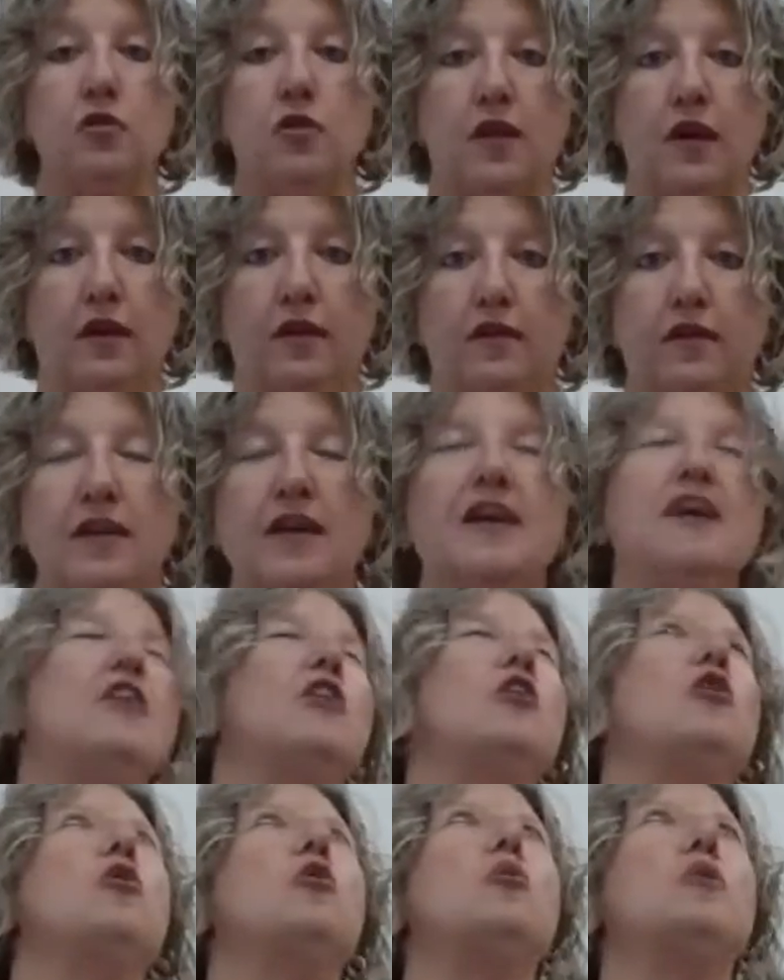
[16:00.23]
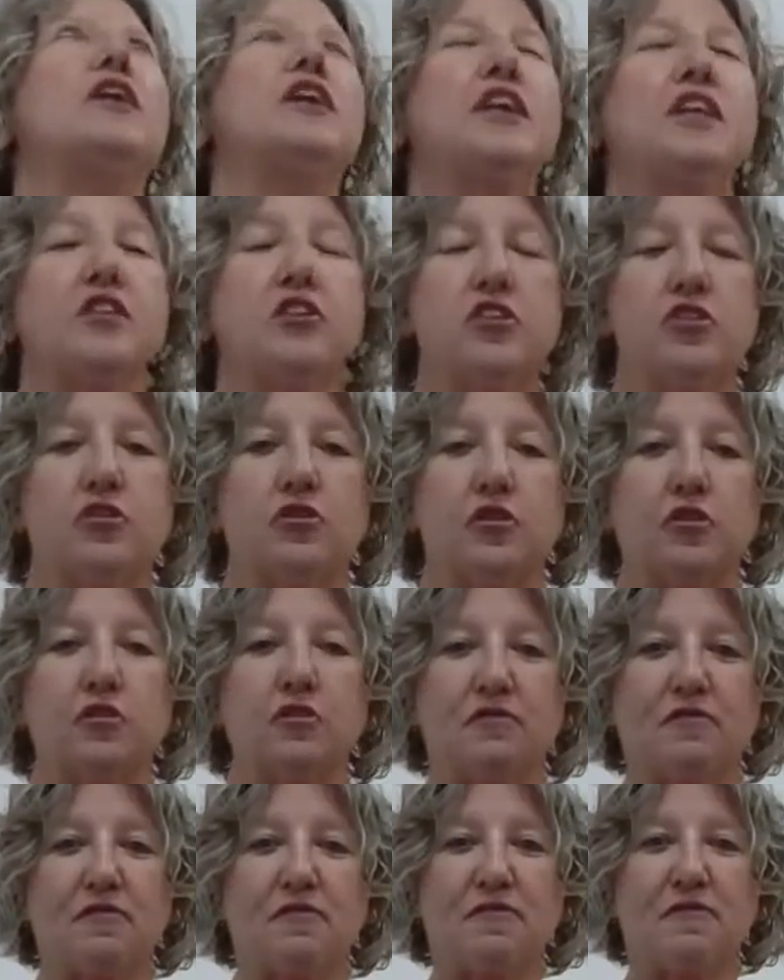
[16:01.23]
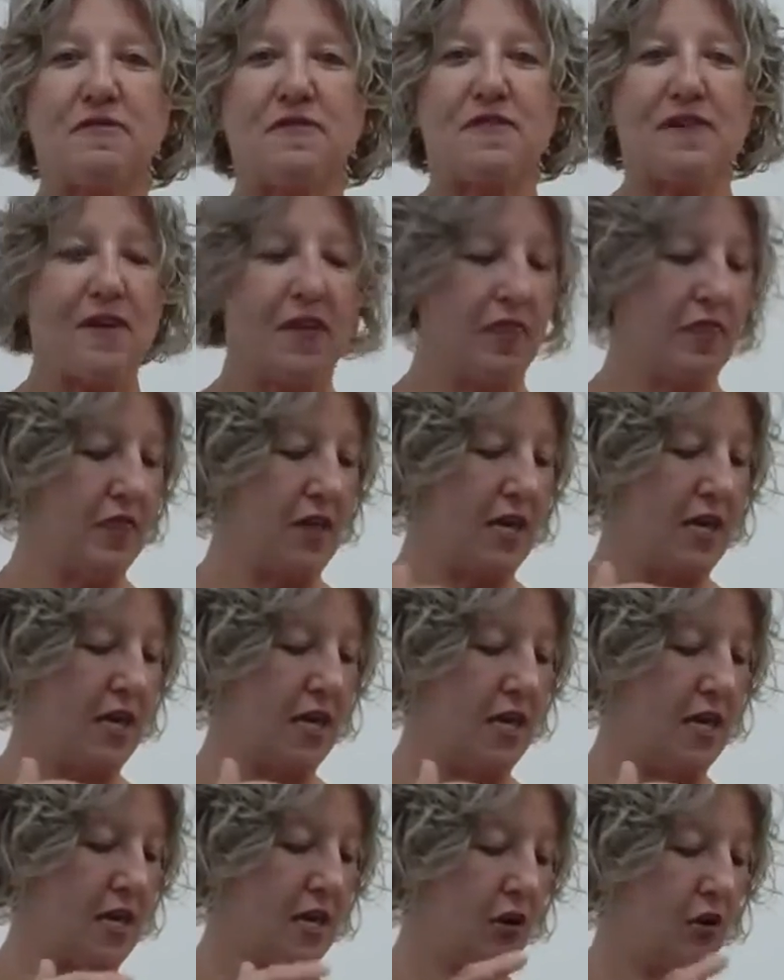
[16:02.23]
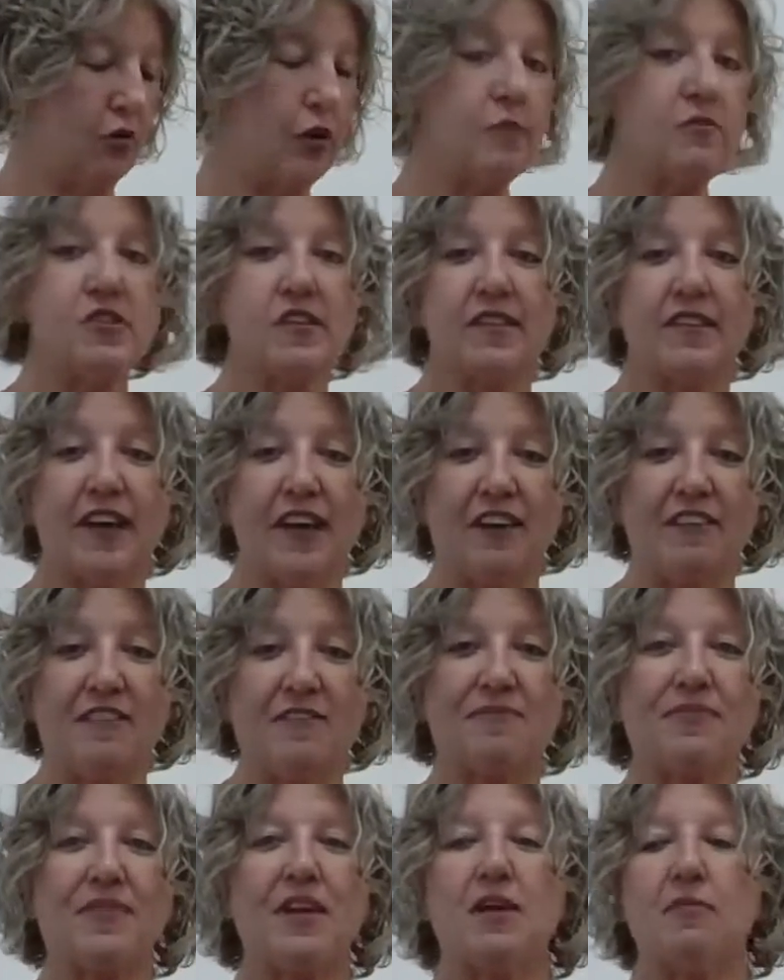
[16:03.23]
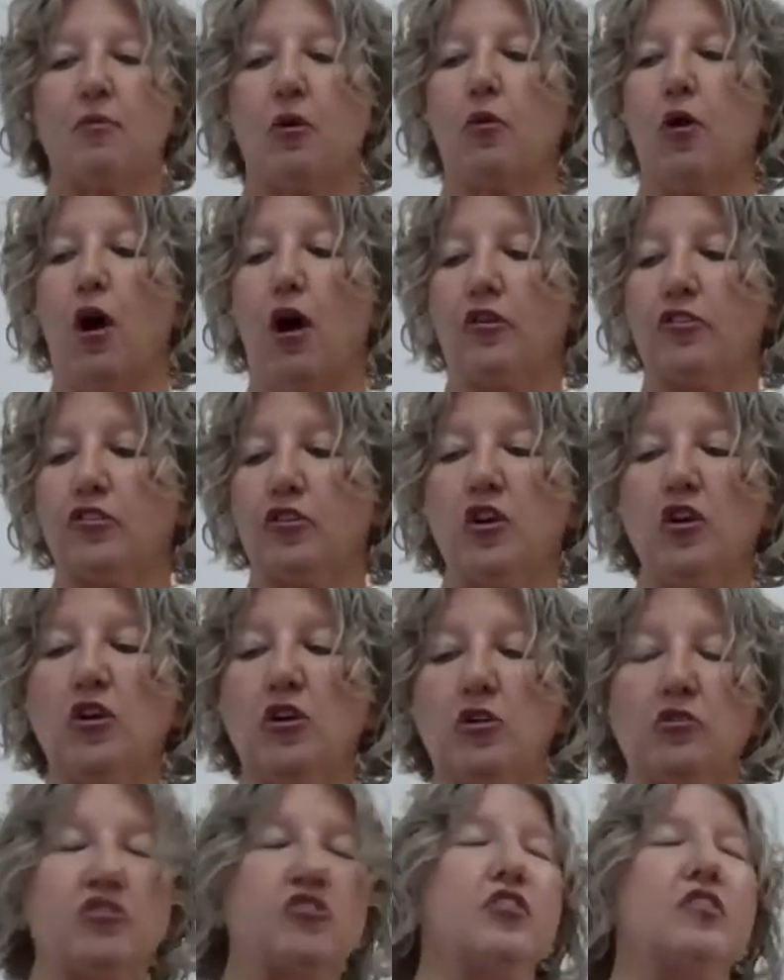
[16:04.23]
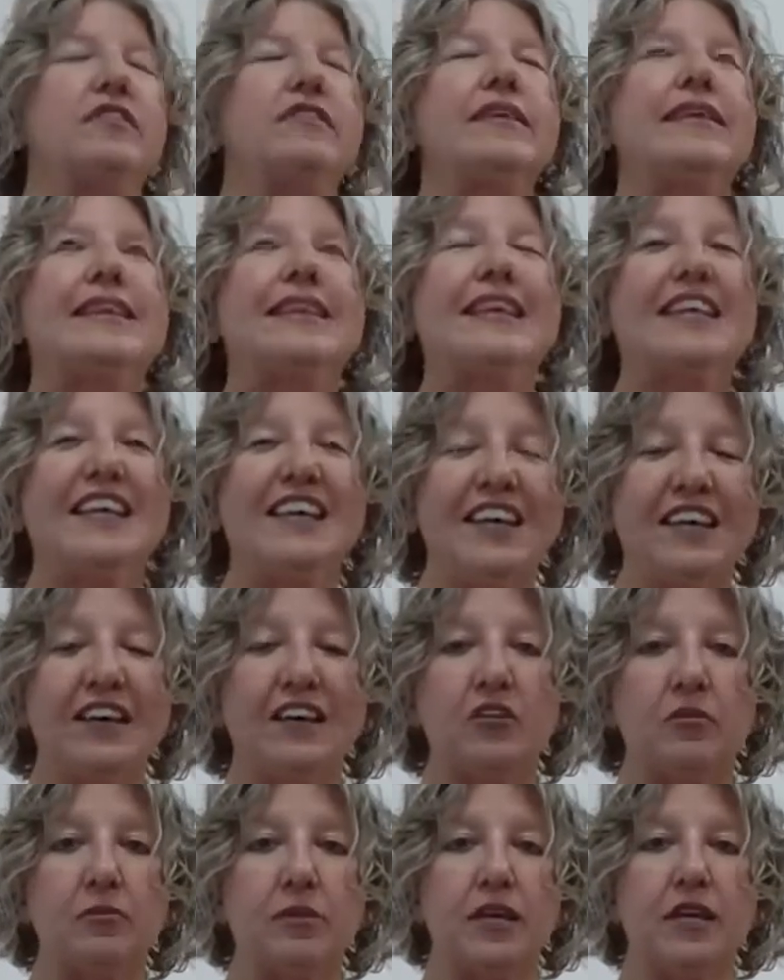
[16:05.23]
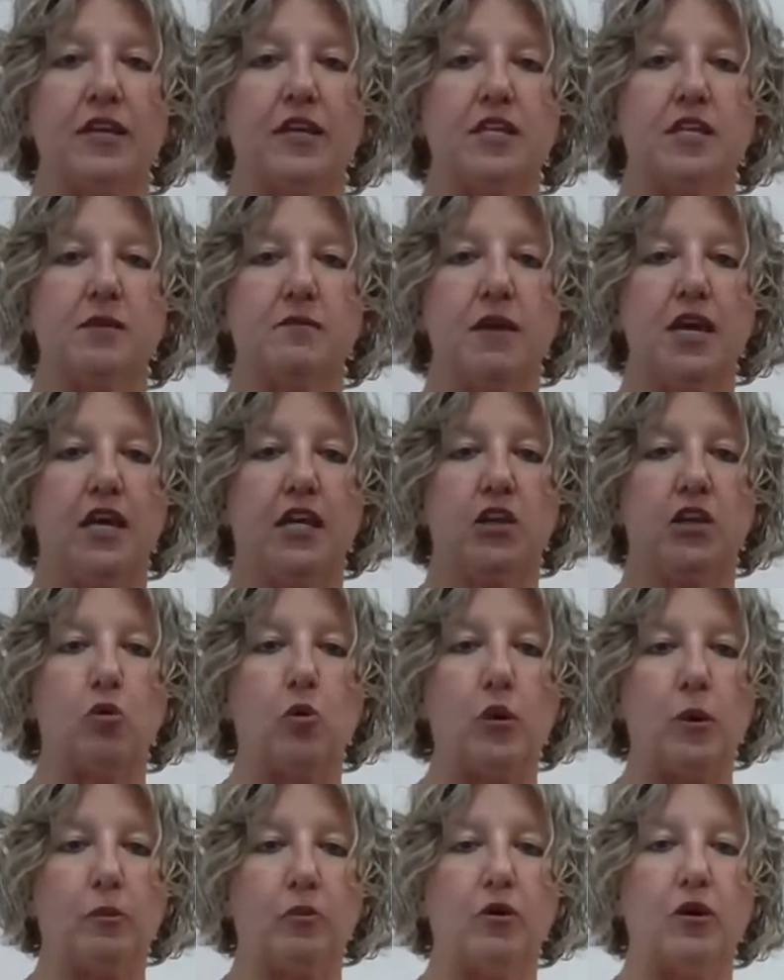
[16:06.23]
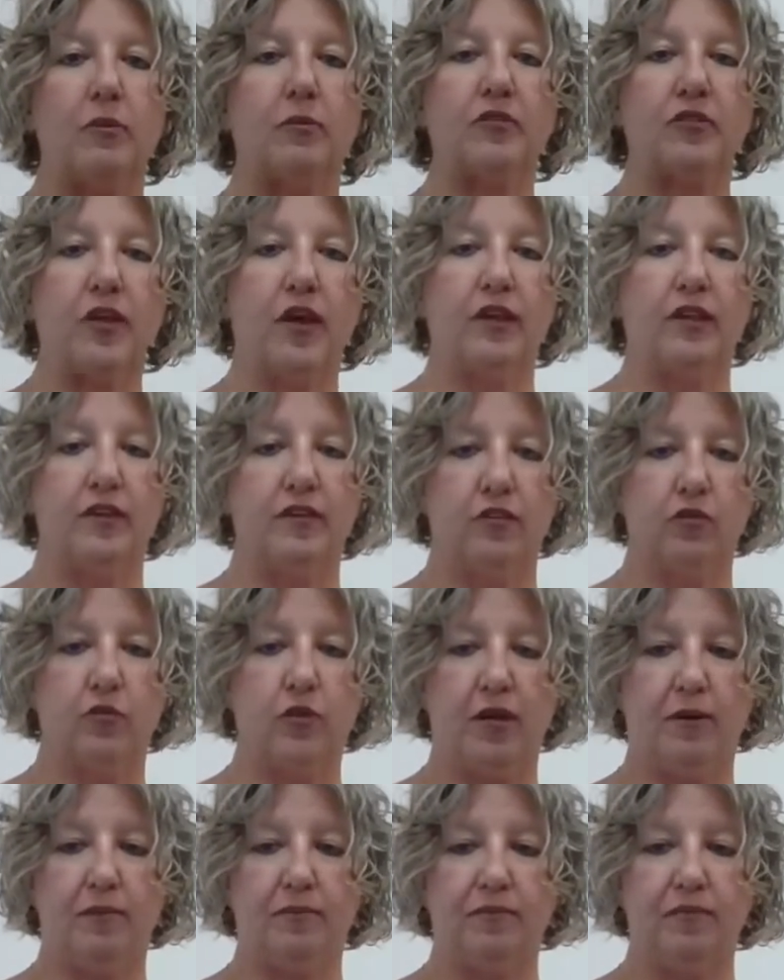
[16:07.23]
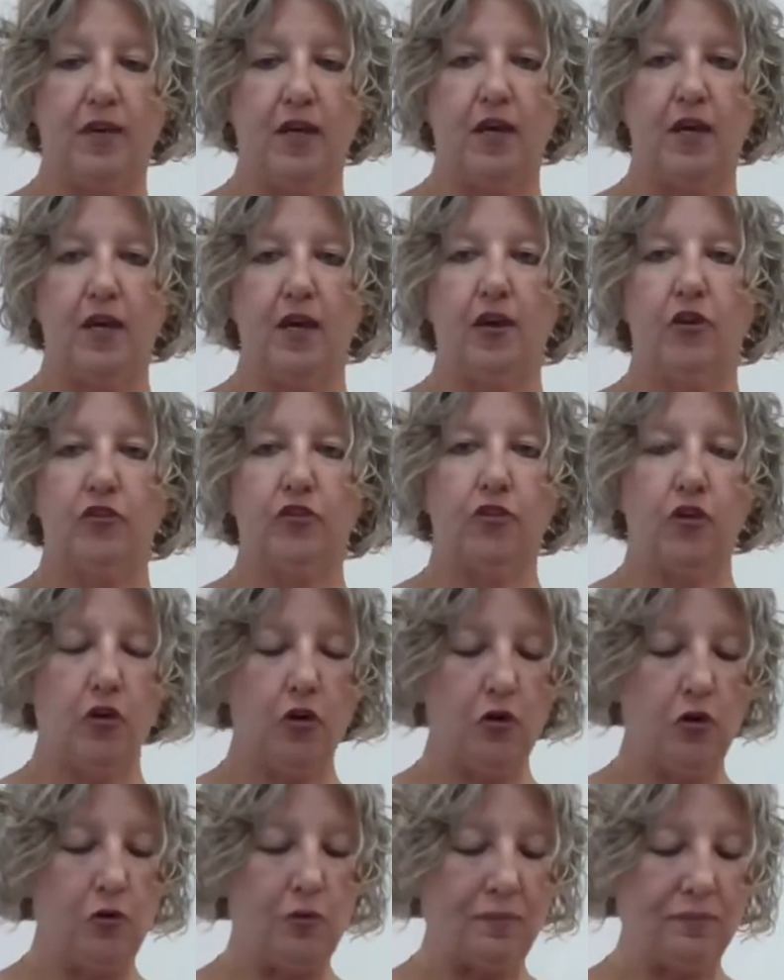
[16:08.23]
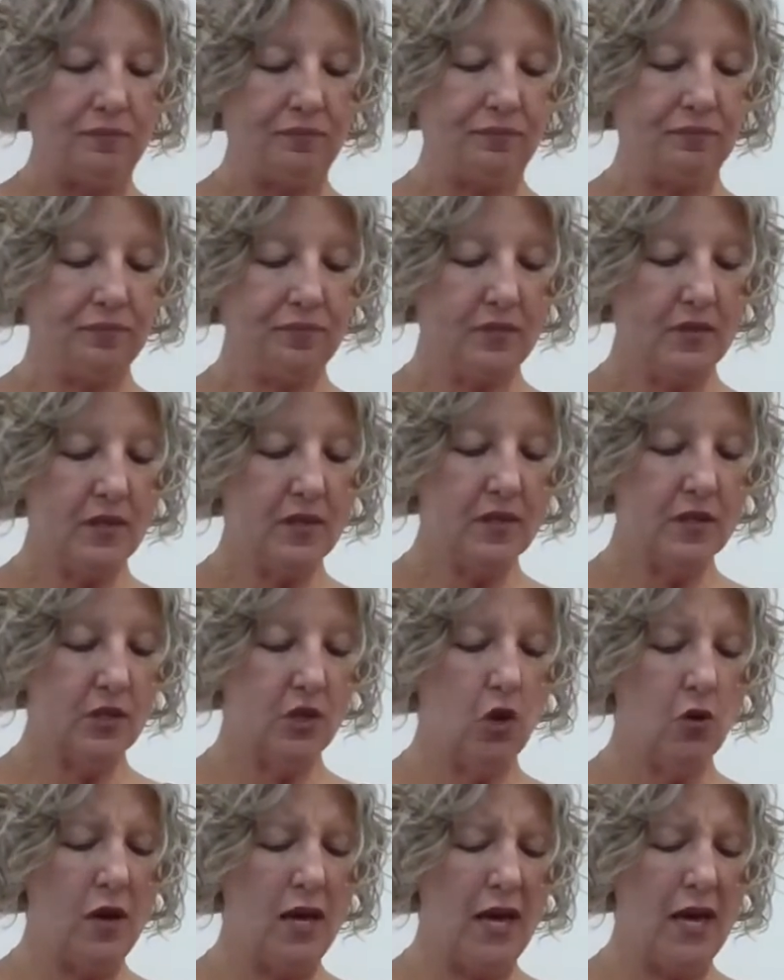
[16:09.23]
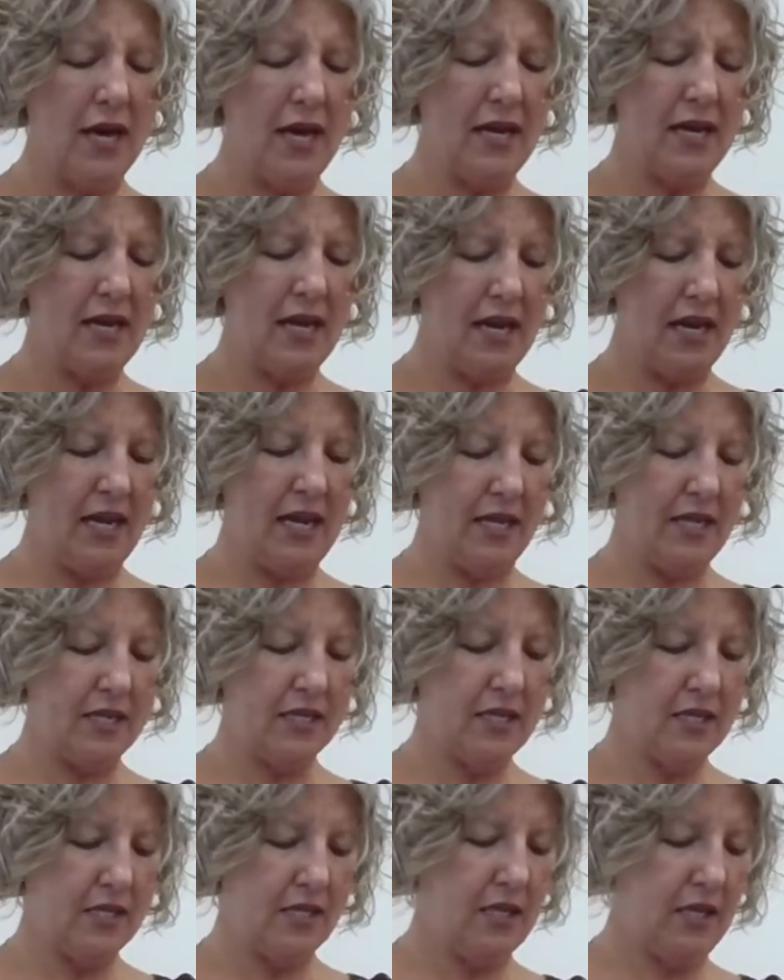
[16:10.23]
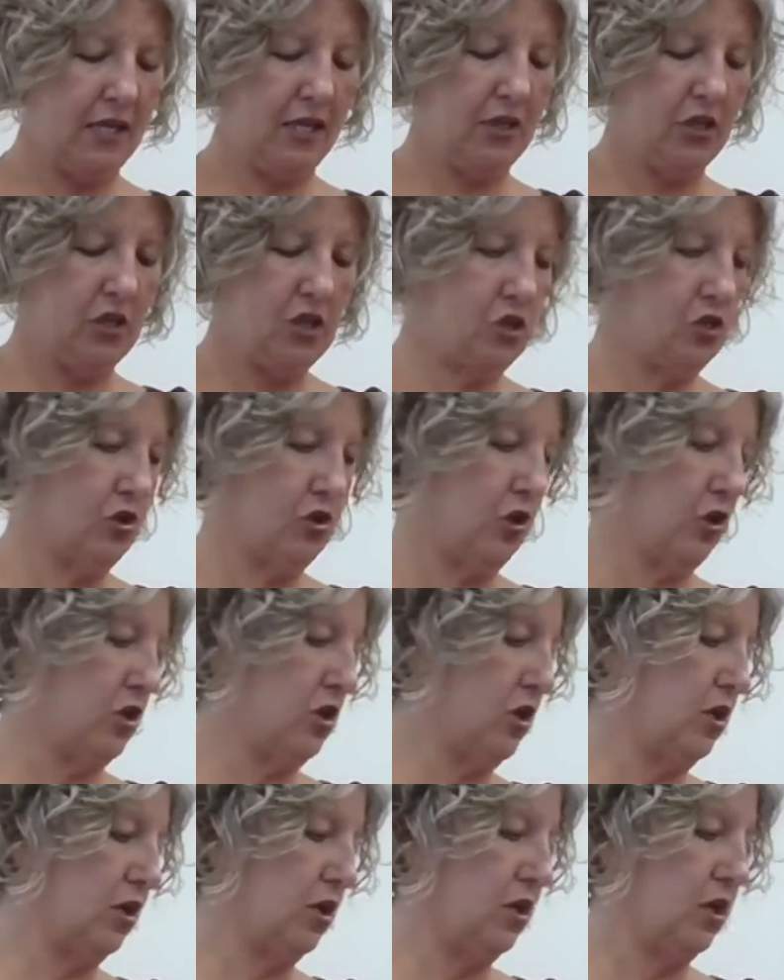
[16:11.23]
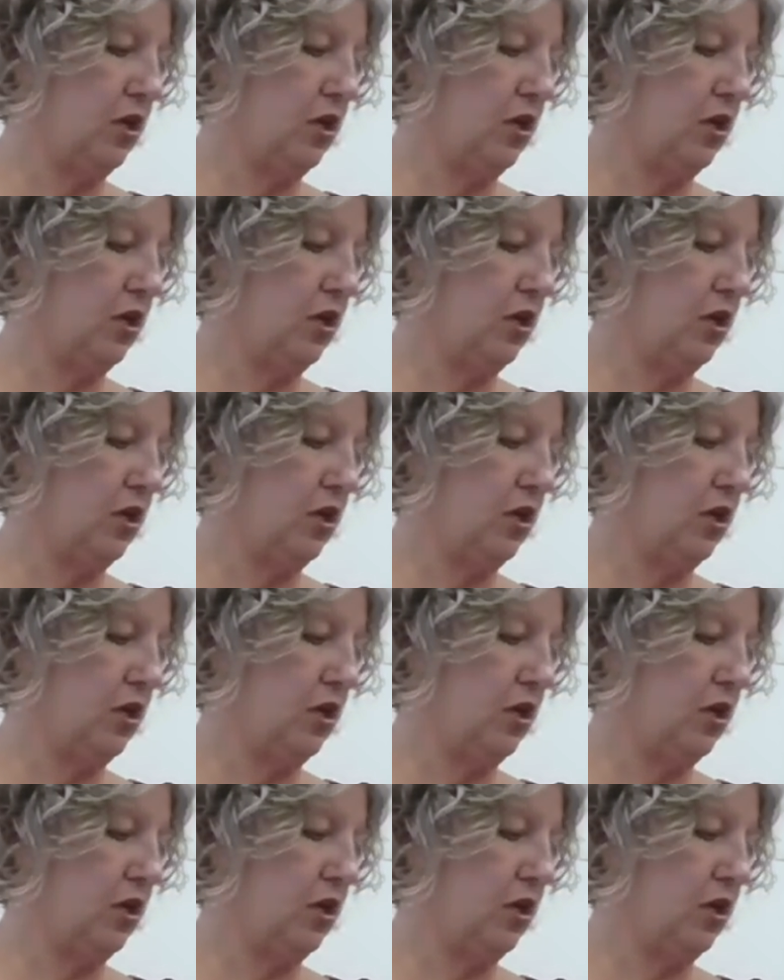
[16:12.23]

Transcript: things. We need the sugar for the cream cheese layer, but we're also gonna use just a little bit to make the whipped cream slightly sweet. So go ahead and get the sugar.